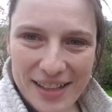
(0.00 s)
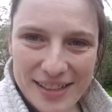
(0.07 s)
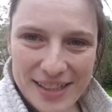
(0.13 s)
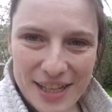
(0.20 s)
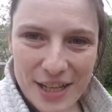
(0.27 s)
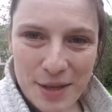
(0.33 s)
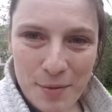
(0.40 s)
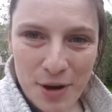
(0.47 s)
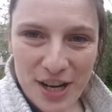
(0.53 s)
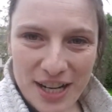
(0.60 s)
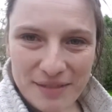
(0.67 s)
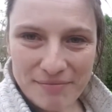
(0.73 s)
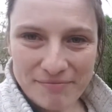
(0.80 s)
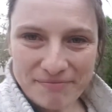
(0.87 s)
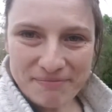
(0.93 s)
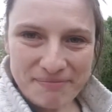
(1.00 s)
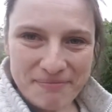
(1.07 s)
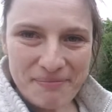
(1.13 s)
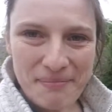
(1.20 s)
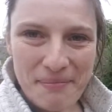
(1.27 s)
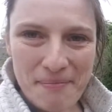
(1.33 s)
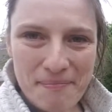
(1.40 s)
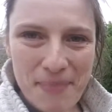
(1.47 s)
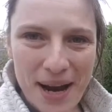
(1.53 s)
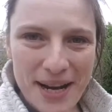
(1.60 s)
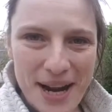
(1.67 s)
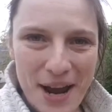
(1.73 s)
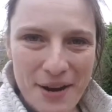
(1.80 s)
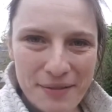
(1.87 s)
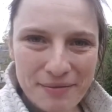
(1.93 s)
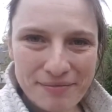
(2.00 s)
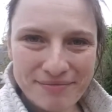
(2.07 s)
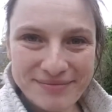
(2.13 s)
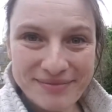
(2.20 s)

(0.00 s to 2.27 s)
see you in the morning. Bye, guys.